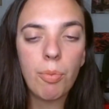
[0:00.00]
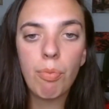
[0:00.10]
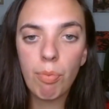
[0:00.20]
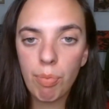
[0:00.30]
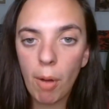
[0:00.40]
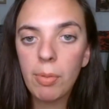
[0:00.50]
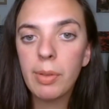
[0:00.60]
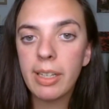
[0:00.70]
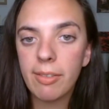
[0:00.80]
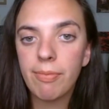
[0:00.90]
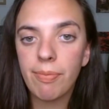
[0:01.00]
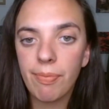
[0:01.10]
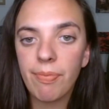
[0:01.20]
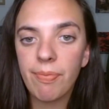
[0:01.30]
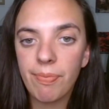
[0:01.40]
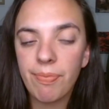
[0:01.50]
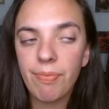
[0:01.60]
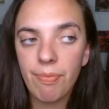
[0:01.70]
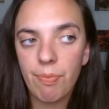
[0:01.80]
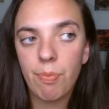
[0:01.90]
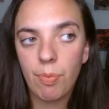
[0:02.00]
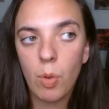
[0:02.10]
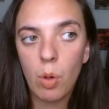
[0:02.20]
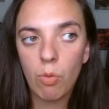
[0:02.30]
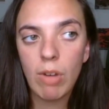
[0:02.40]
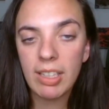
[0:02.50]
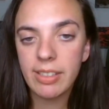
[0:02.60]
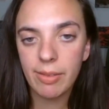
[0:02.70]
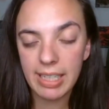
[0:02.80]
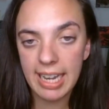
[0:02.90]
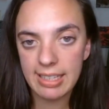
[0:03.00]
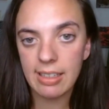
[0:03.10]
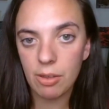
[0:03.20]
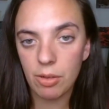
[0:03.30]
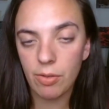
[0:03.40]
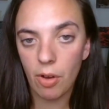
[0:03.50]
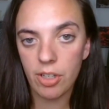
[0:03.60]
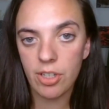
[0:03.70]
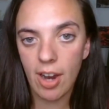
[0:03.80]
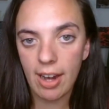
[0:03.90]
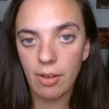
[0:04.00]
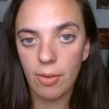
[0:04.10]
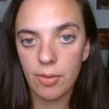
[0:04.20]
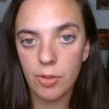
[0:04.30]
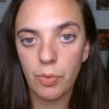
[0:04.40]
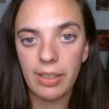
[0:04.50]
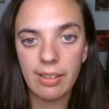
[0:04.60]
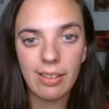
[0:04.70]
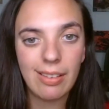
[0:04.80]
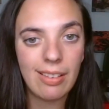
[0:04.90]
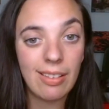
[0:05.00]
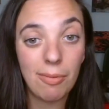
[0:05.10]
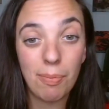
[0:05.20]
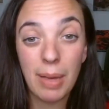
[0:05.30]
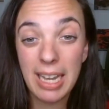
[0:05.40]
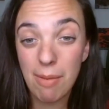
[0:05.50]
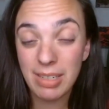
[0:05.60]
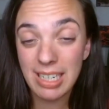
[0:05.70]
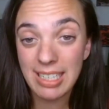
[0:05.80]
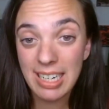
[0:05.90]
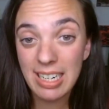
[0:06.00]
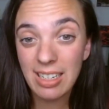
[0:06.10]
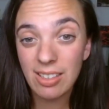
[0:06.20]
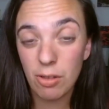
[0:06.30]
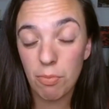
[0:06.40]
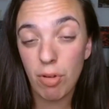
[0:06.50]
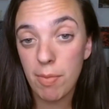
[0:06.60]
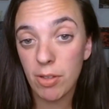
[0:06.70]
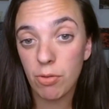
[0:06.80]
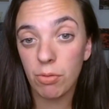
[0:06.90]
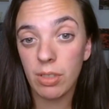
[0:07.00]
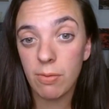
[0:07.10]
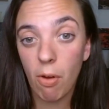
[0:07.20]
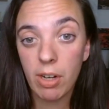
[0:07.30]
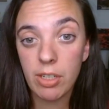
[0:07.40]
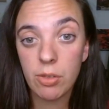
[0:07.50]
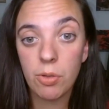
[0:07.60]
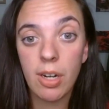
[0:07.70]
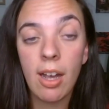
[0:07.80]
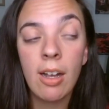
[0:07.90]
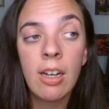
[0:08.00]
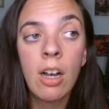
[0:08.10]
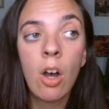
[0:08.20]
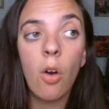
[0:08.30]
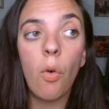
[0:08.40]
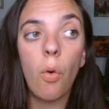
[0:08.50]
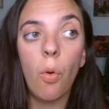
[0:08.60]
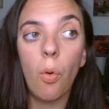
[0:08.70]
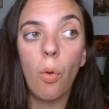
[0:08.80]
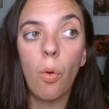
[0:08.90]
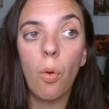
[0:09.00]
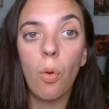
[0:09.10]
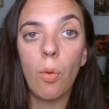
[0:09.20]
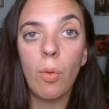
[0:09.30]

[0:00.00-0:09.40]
probably relatively easily could have gotten diagnosed with PMDD, so premenstrual dysphoric disorder, or